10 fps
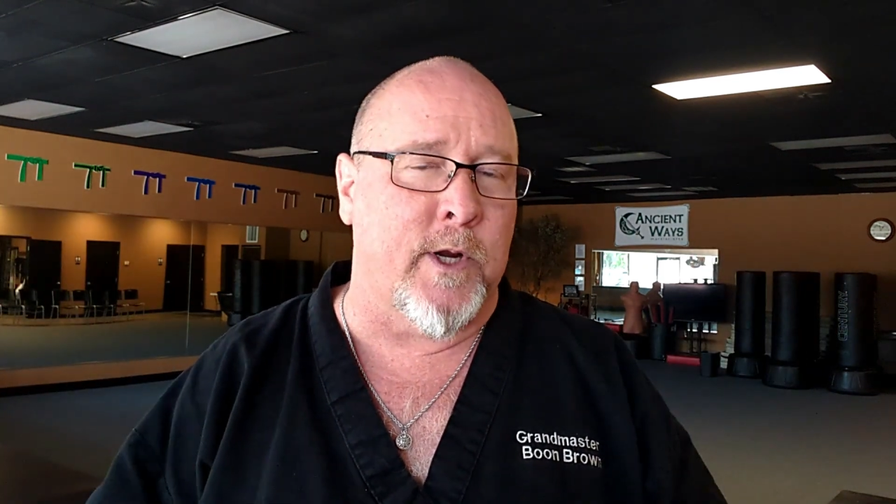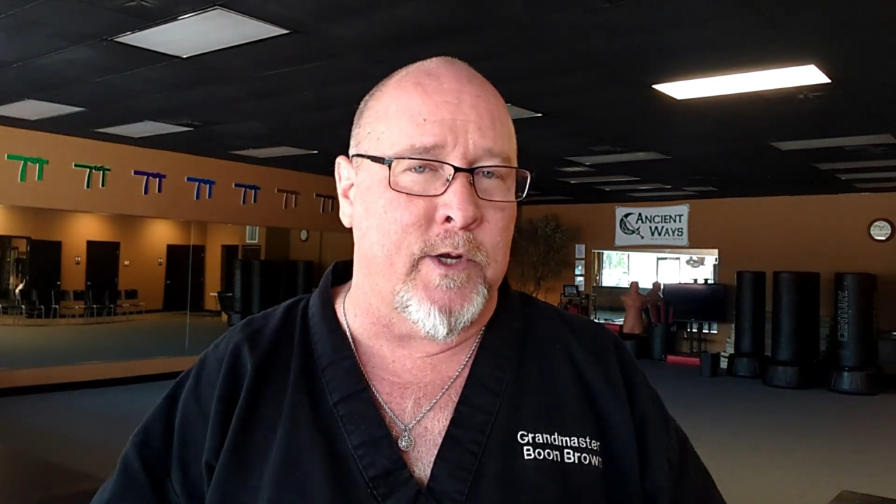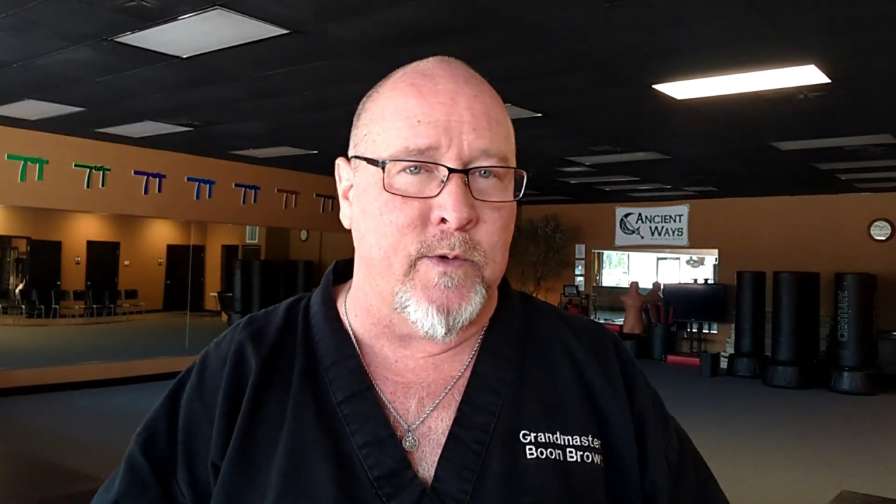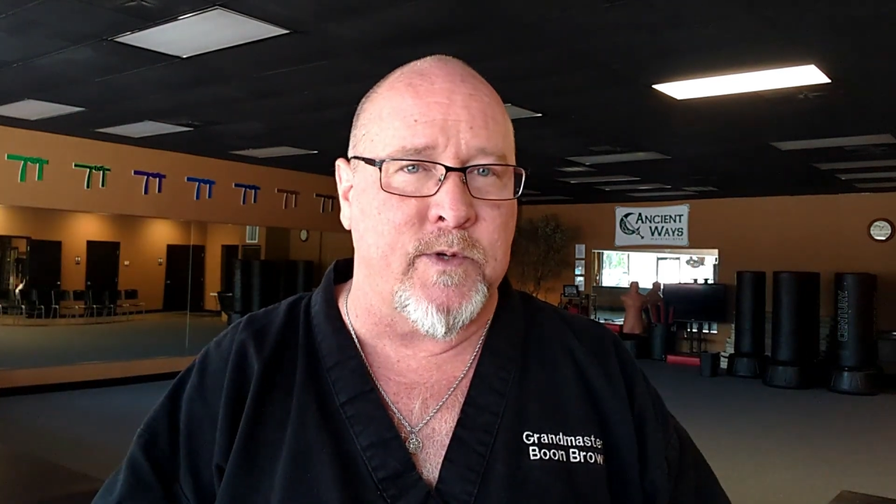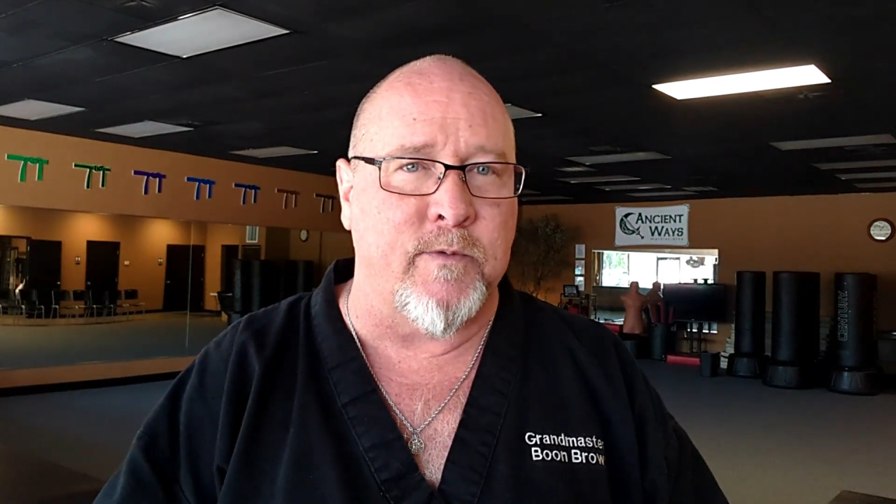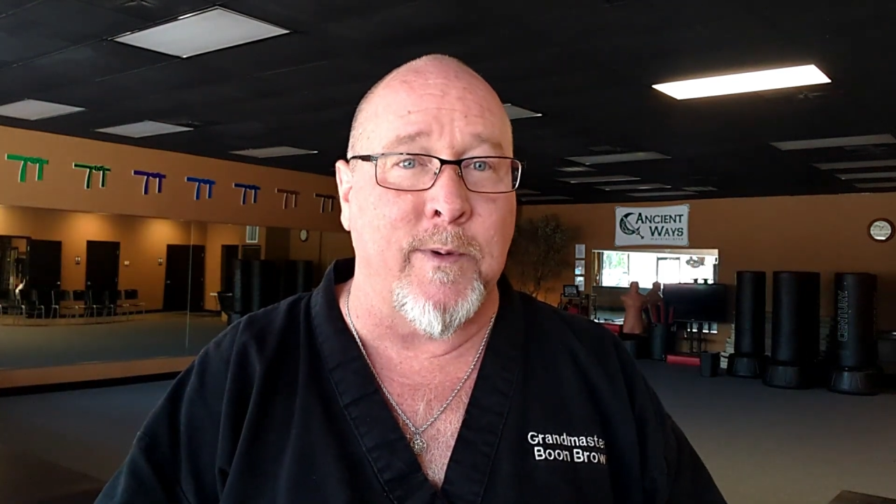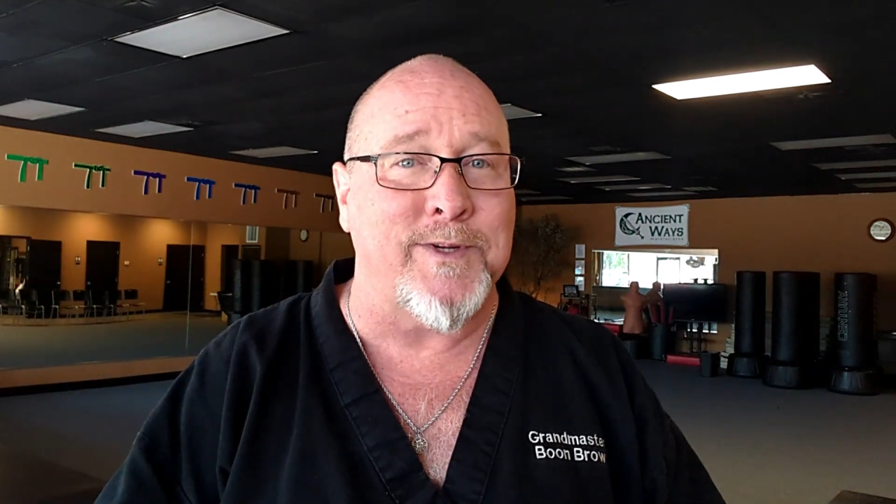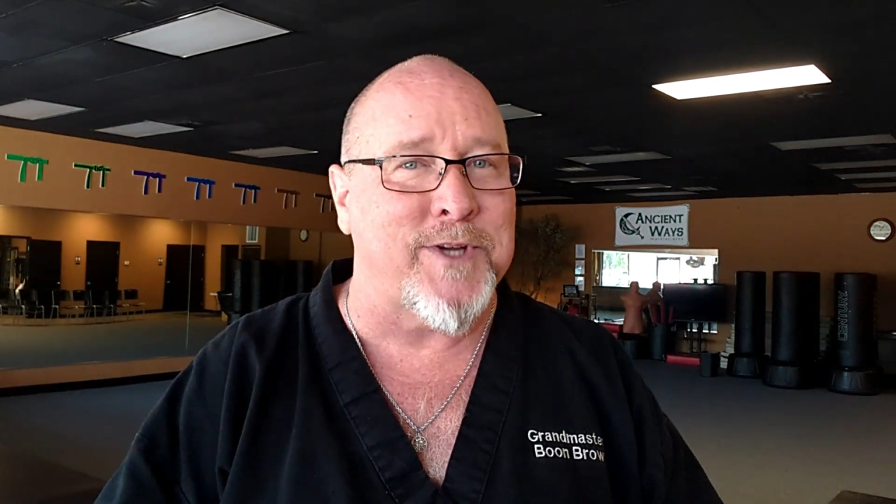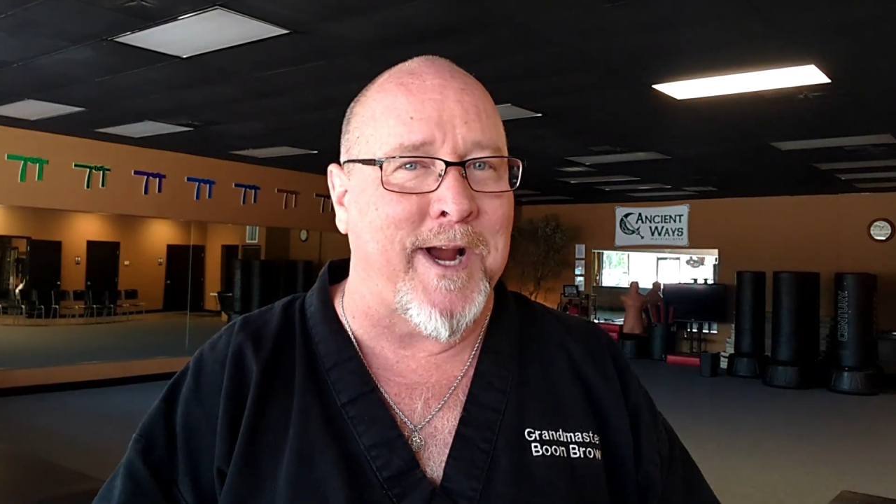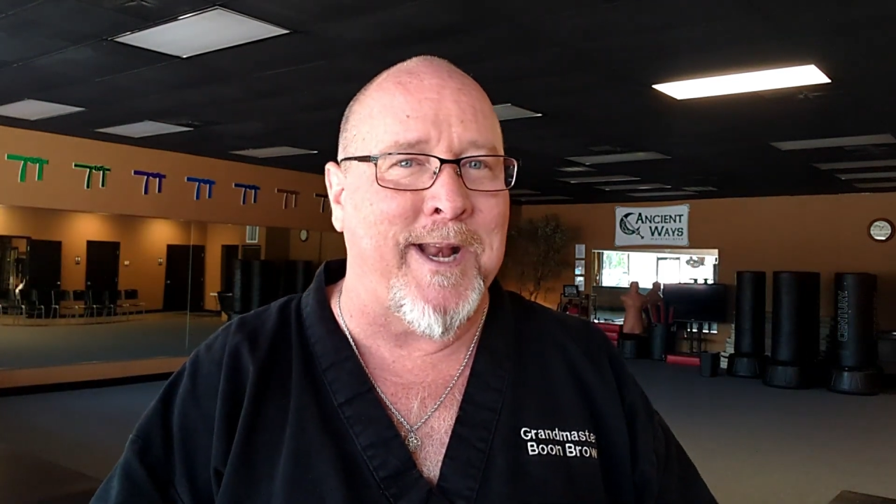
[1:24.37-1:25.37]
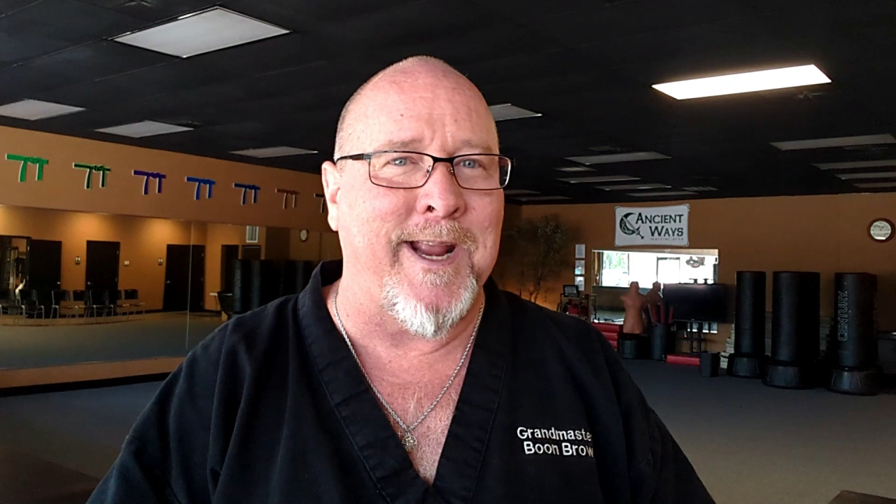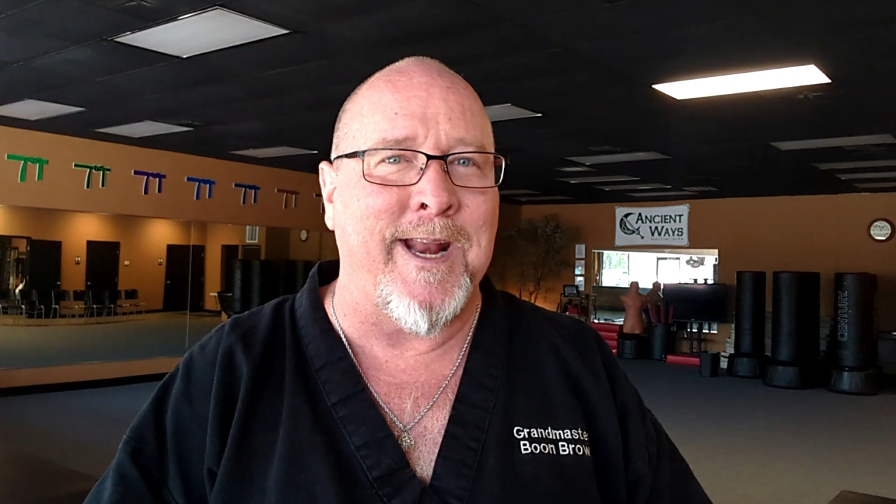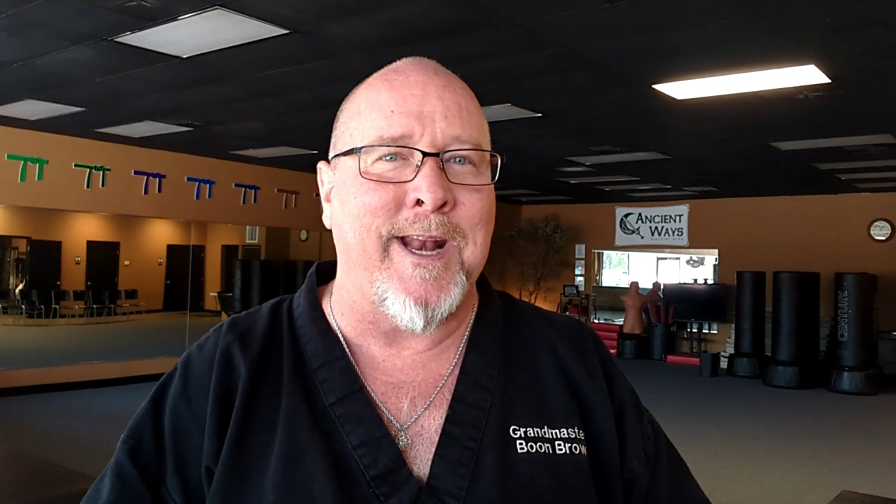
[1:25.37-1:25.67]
conducive to exciting